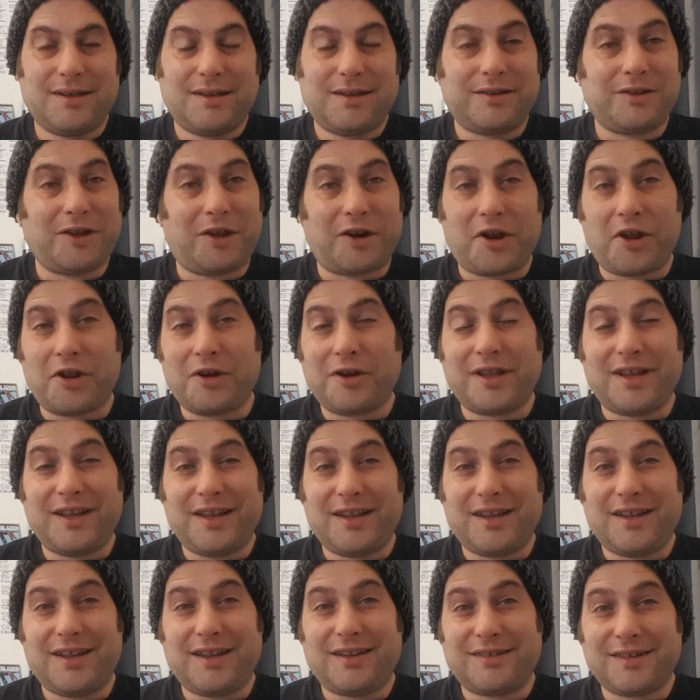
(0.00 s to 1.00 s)
not
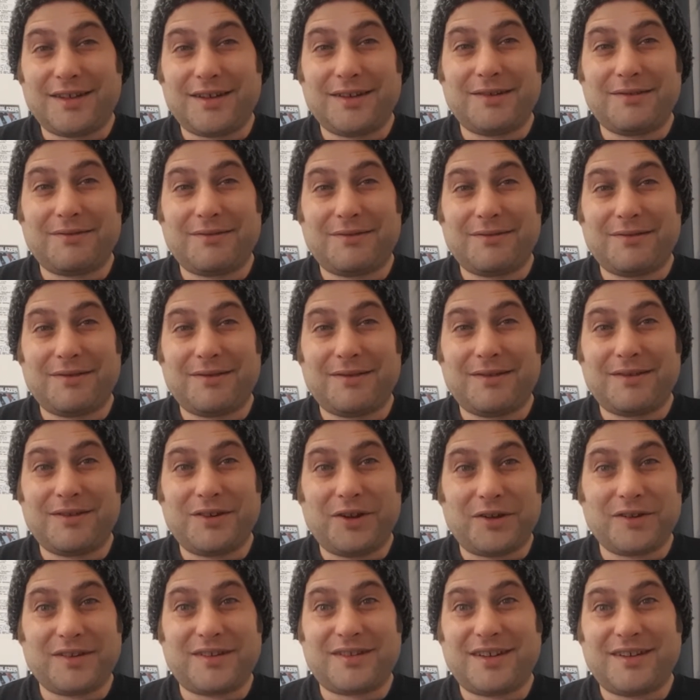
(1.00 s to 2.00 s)
only is it
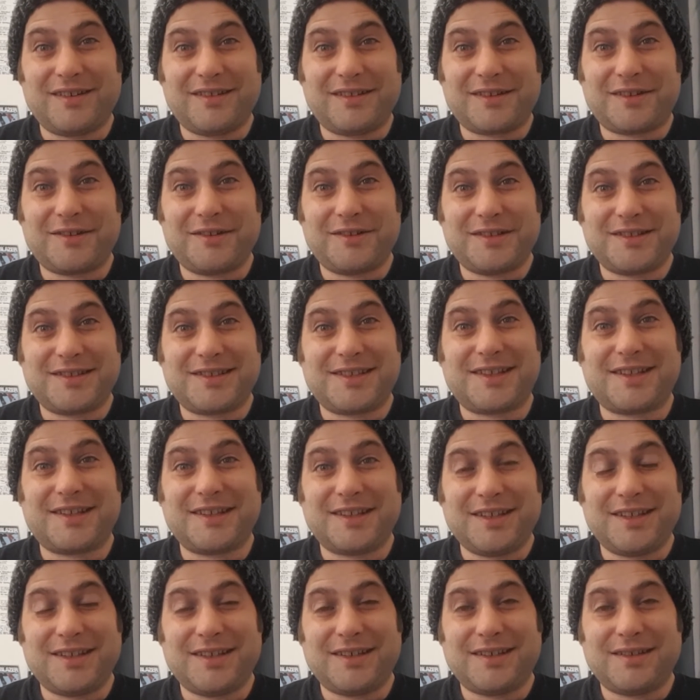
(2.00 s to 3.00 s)
nonsensical and
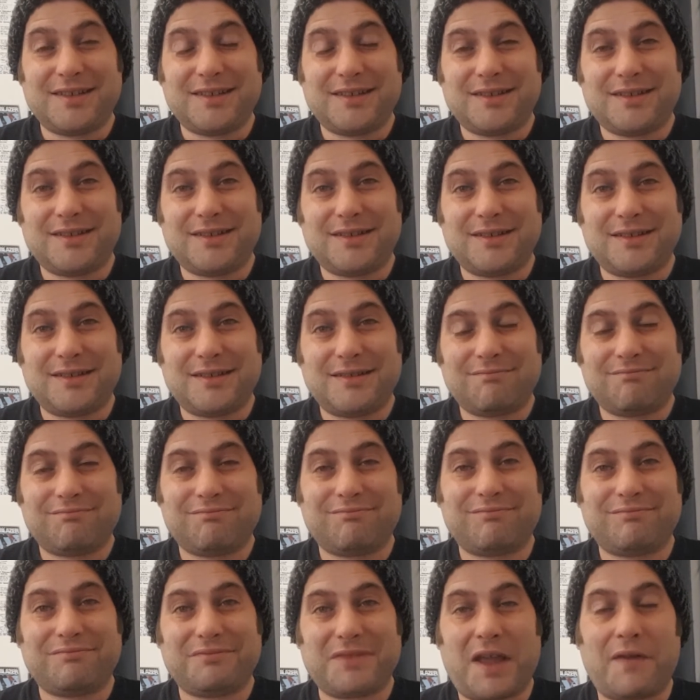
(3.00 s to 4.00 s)
silly,
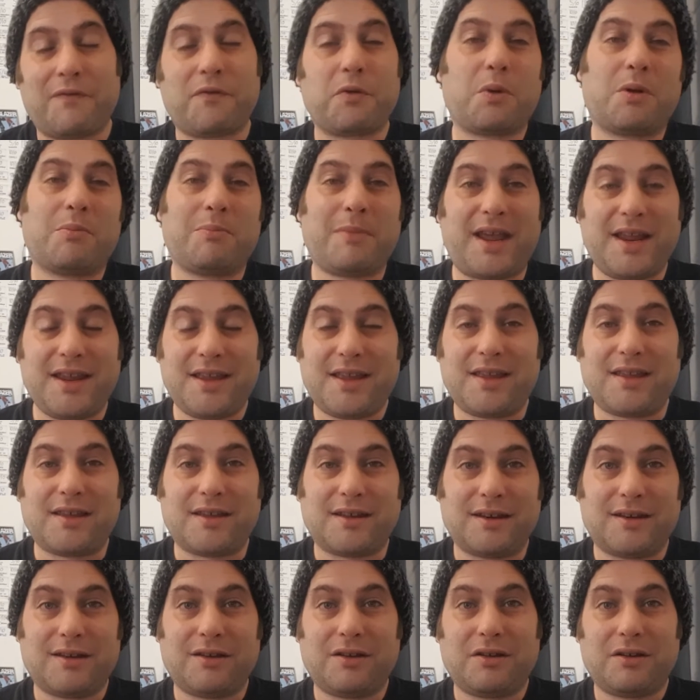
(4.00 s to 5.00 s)
everyone making
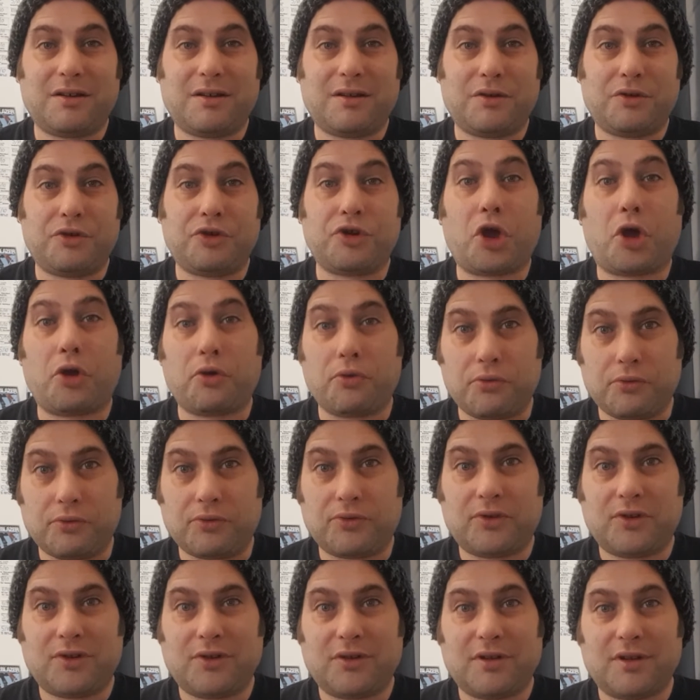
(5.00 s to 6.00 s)
it
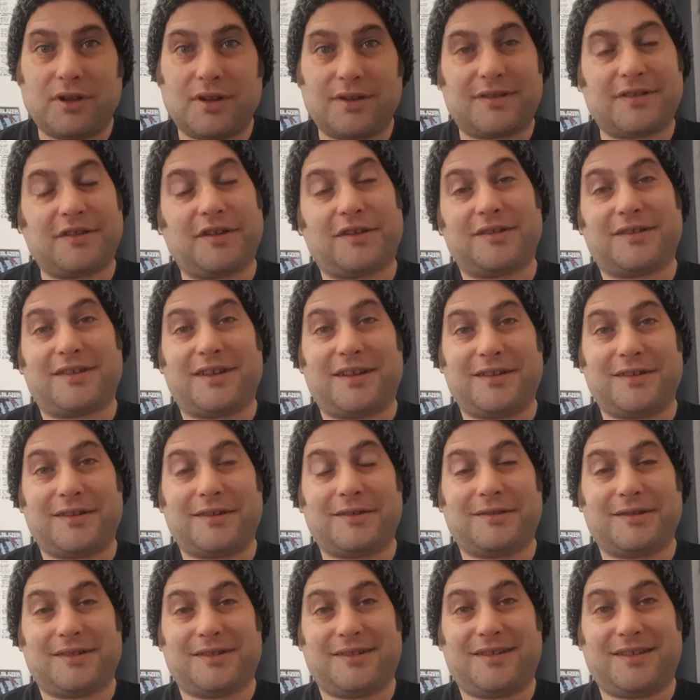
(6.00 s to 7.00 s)
knows it's
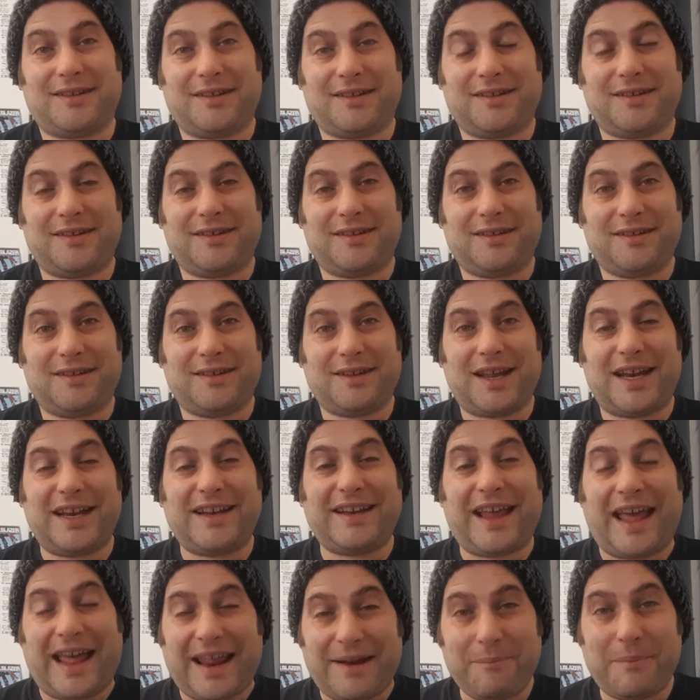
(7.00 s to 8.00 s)
nonsensical and silly.
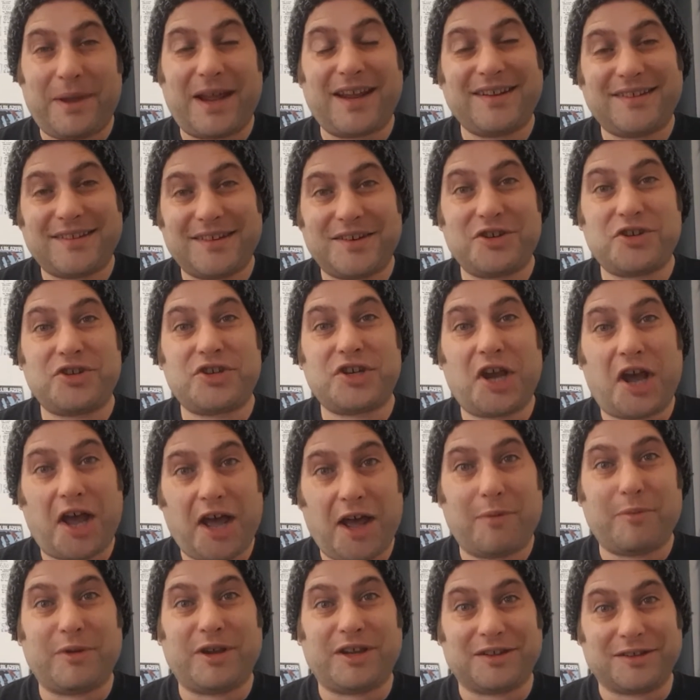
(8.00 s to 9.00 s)
And that makes it
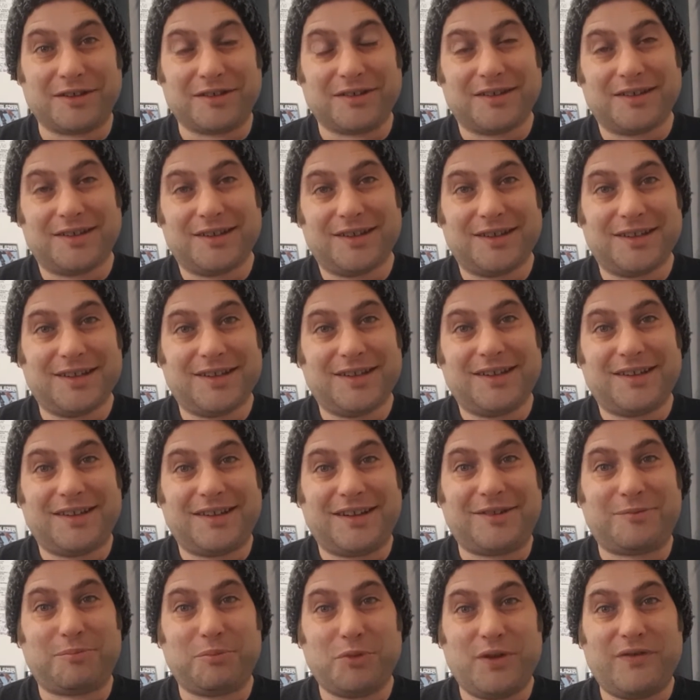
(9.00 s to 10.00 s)
charming.
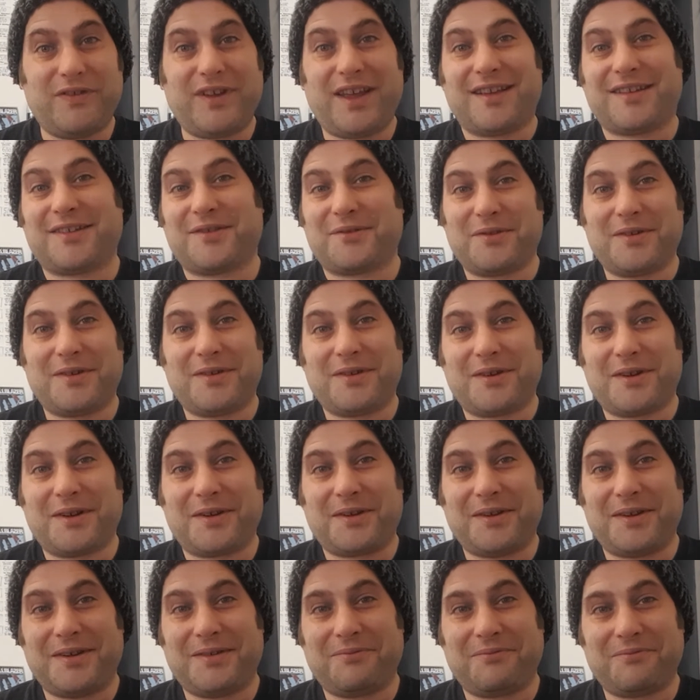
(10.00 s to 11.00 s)
This movie has a
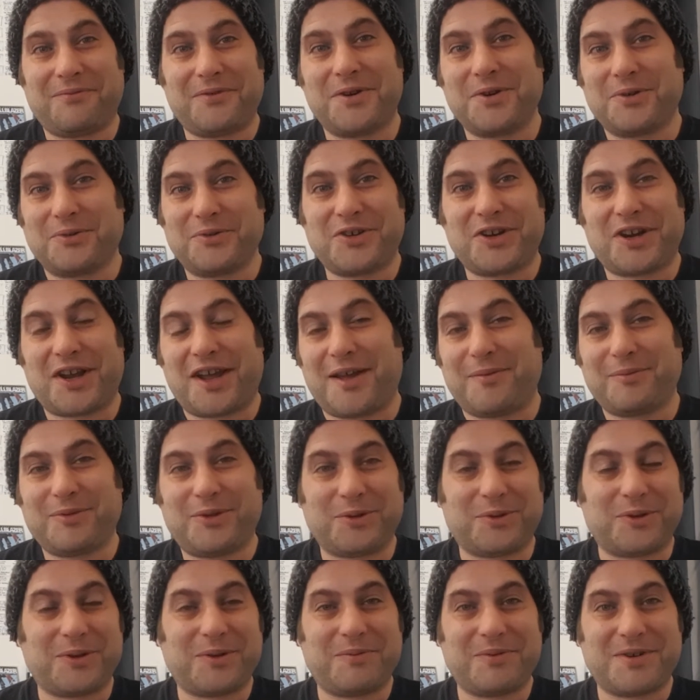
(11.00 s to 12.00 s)
real charm
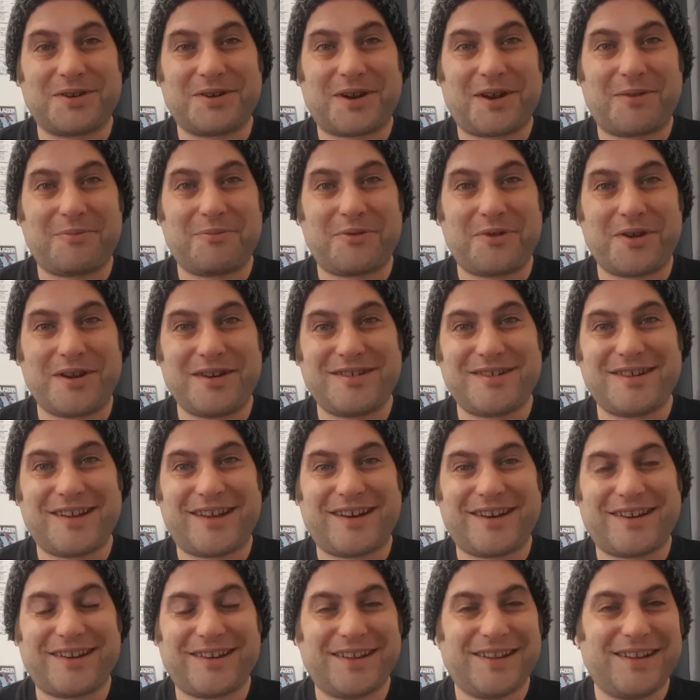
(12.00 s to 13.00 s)
to it, which I
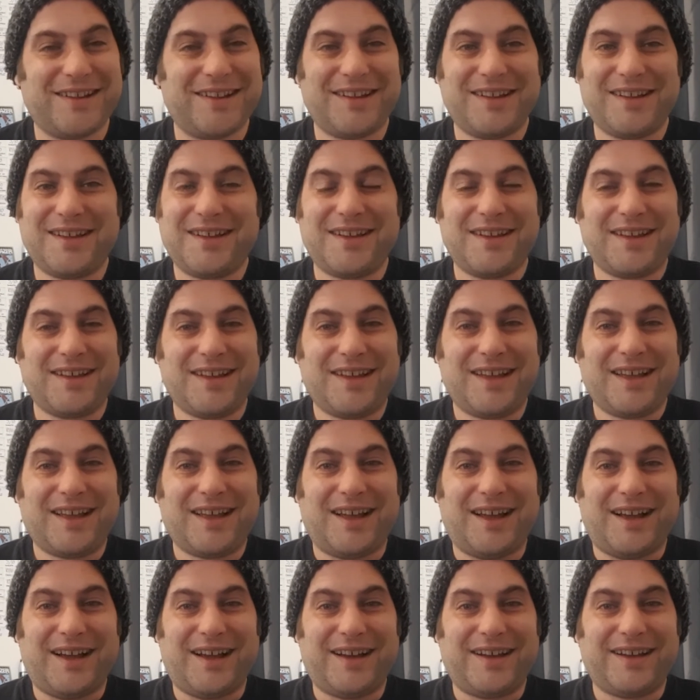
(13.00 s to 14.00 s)
appreciated.
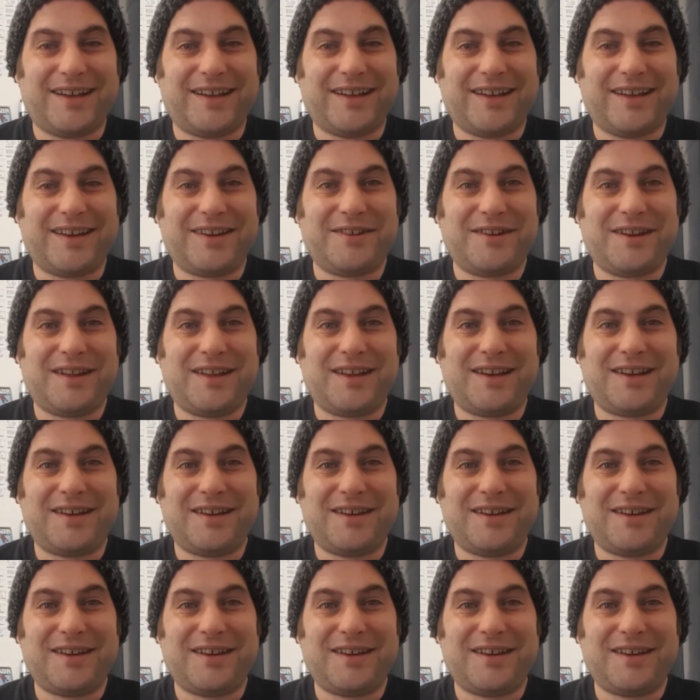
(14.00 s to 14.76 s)
It